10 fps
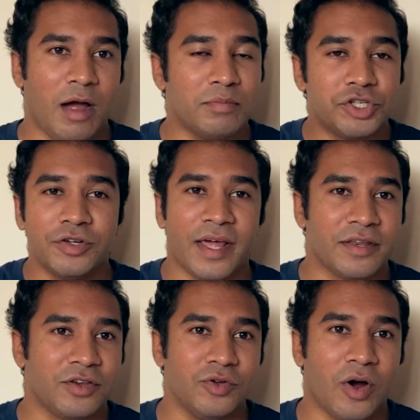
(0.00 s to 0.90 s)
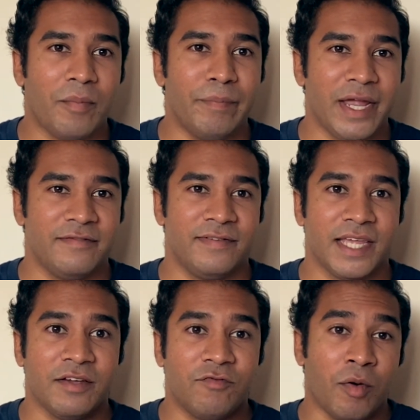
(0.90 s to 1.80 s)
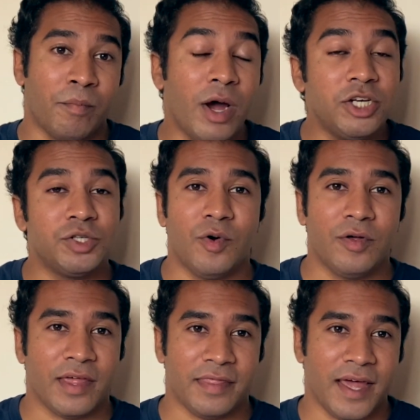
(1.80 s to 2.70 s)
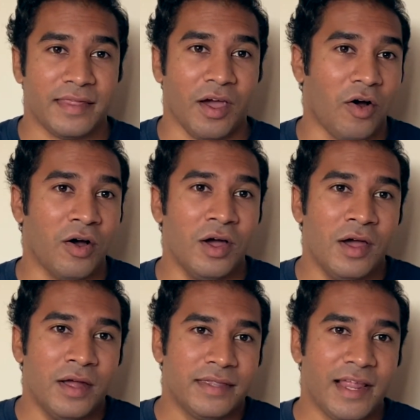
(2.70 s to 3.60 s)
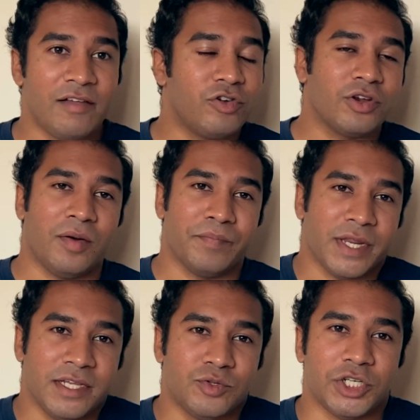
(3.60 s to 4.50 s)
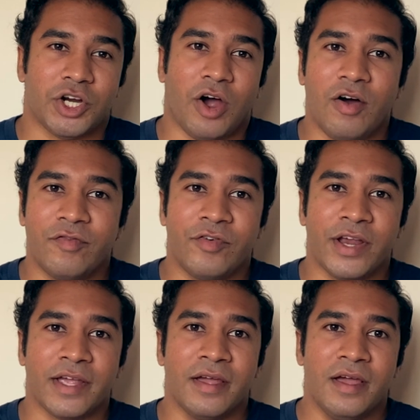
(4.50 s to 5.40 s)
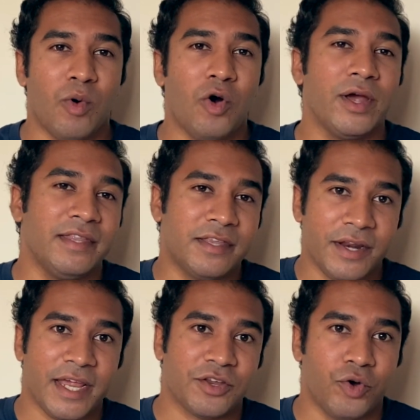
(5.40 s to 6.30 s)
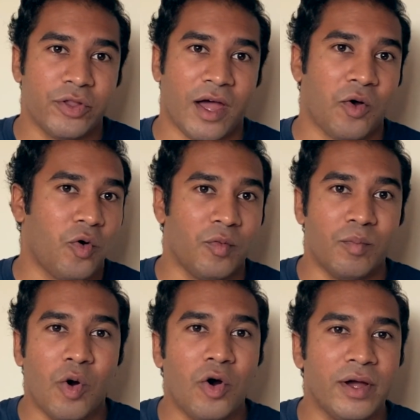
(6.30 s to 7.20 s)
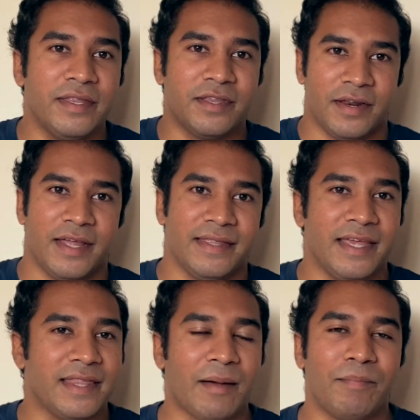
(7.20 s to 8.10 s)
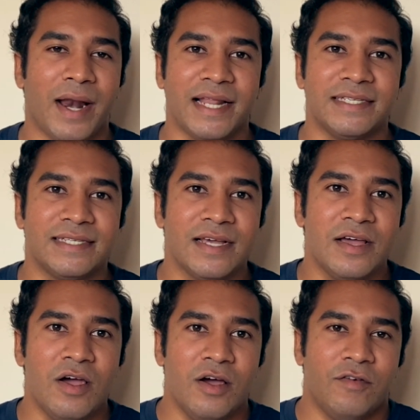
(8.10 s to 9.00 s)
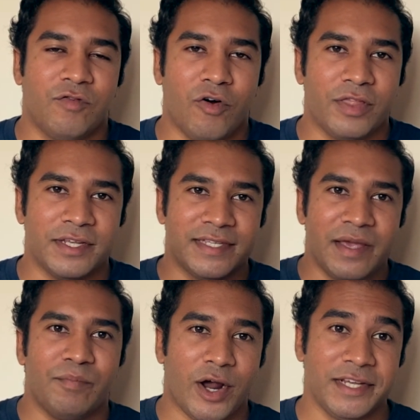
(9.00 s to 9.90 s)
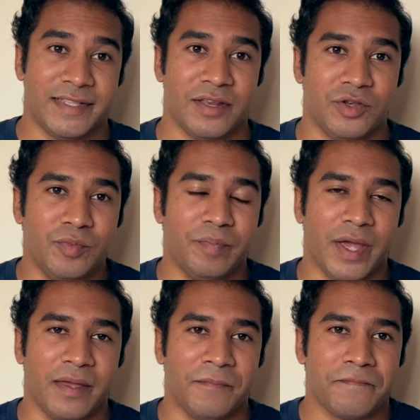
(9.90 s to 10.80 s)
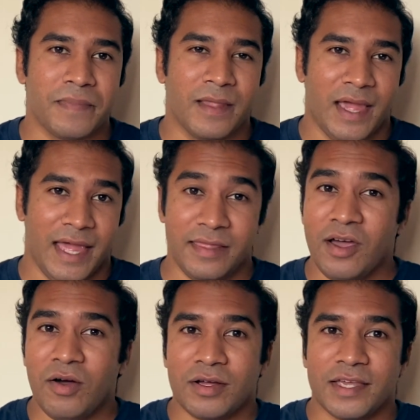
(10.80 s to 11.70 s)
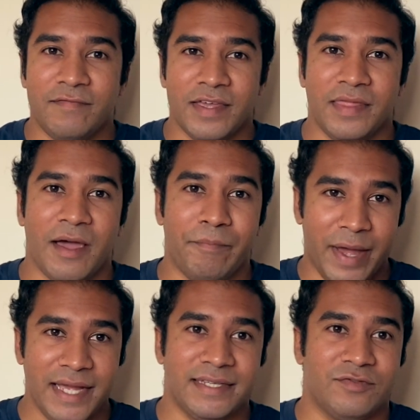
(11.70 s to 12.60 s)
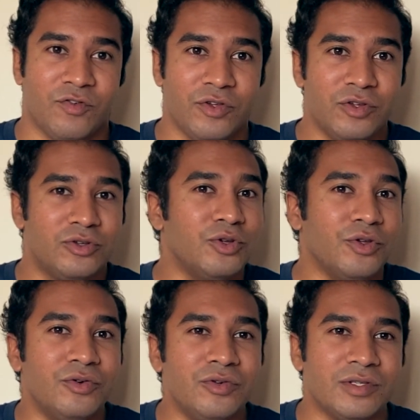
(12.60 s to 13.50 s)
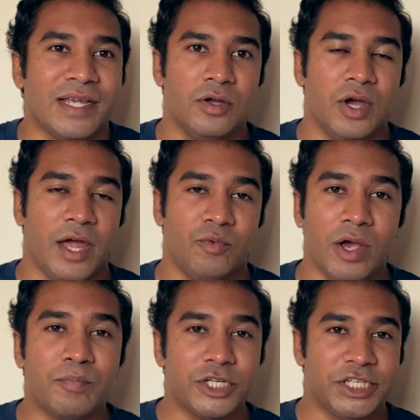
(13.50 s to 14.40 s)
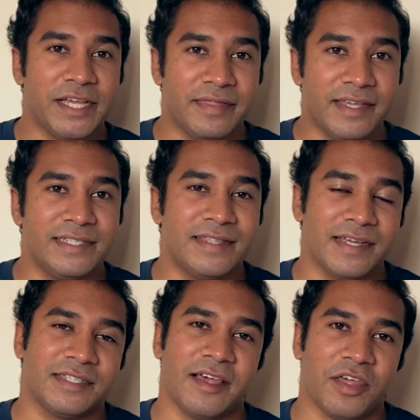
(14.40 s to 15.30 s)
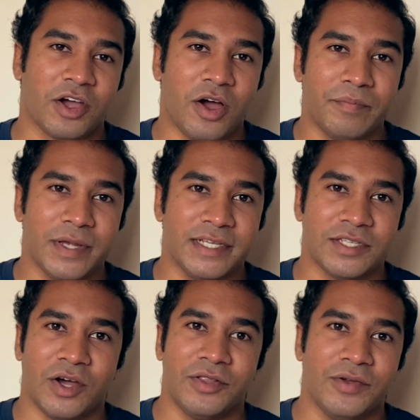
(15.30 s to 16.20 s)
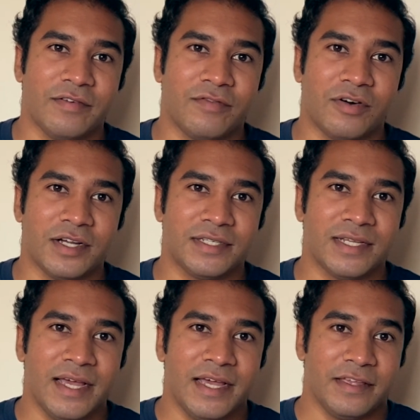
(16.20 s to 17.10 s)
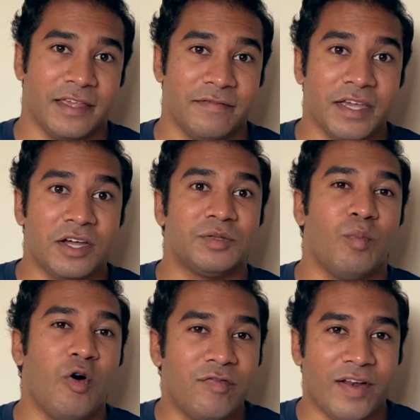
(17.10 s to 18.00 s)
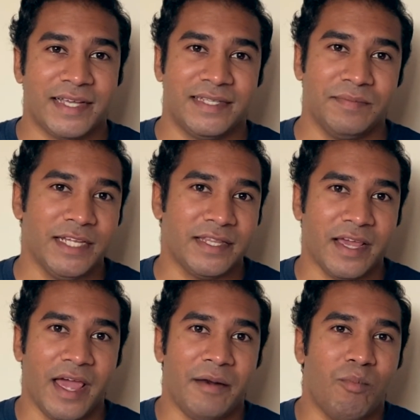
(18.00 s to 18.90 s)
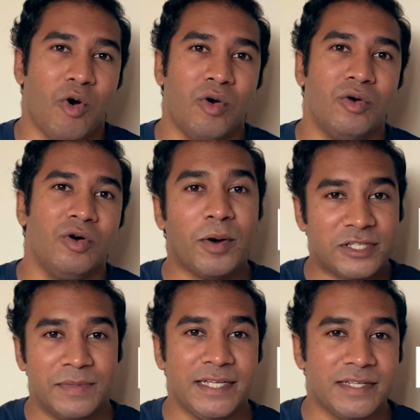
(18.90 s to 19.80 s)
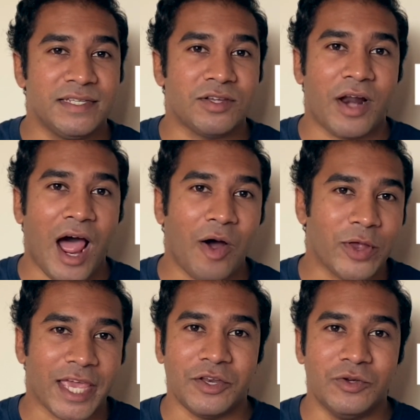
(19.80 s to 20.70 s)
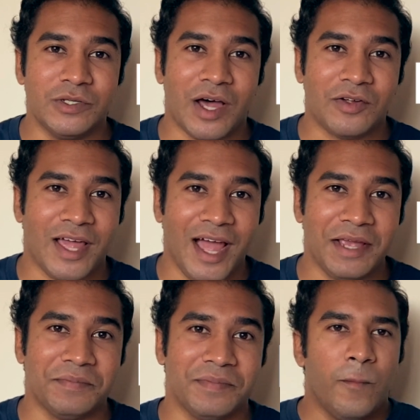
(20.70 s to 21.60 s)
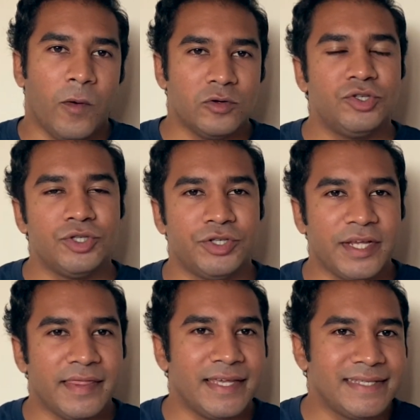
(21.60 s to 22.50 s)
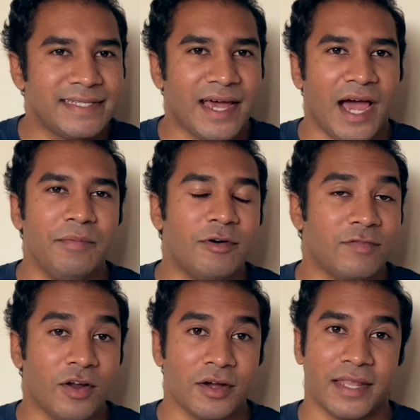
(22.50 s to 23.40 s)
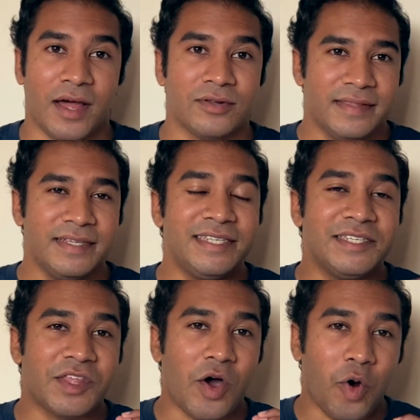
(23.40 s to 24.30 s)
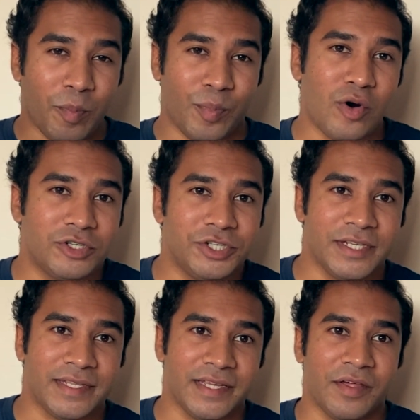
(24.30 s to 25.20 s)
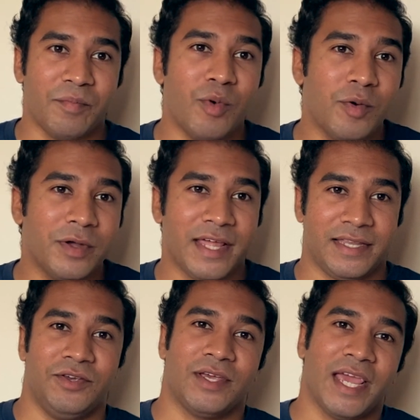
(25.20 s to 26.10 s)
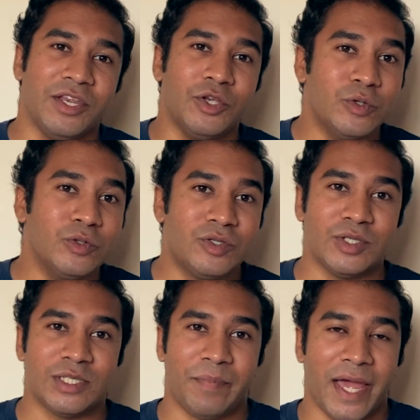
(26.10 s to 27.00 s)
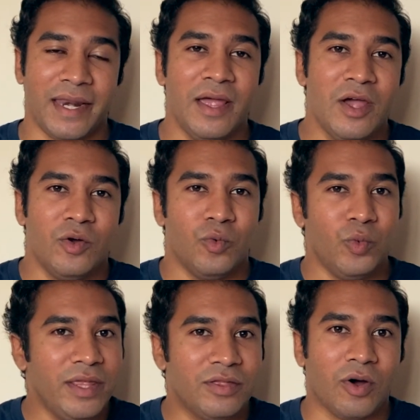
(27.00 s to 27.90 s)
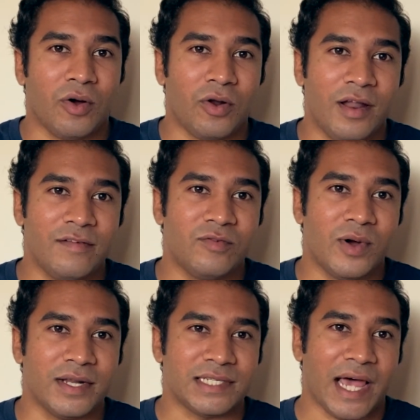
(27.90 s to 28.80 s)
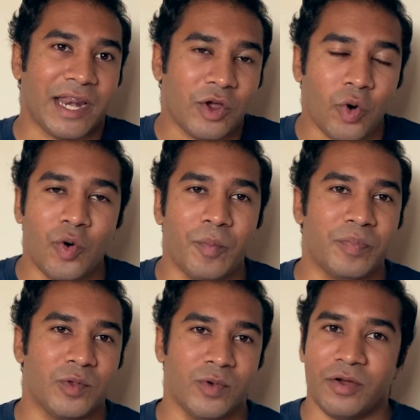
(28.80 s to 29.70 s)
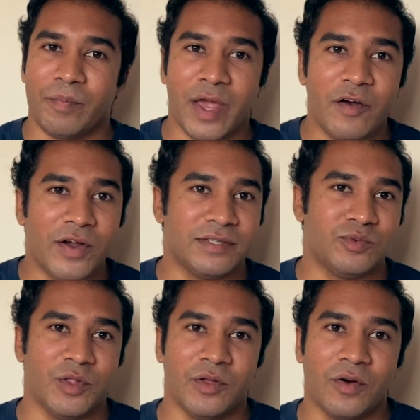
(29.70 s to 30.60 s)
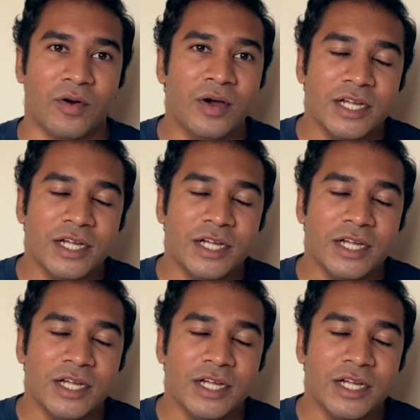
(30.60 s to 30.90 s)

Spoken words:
I'm sure that you are benefiting from much more than that. There are telephone companies which are offering more internet quota or more internet data plans for the same price that you pay, and they are giving their best for you to use. And we appreciate these things that the companies are doing for us, giving us more flexibility and more possibilities on how we can use our time. Also, during this time of lockdown, this is the opportunity, the moment that you can use to spend with your loved ones at home, with your parents, with your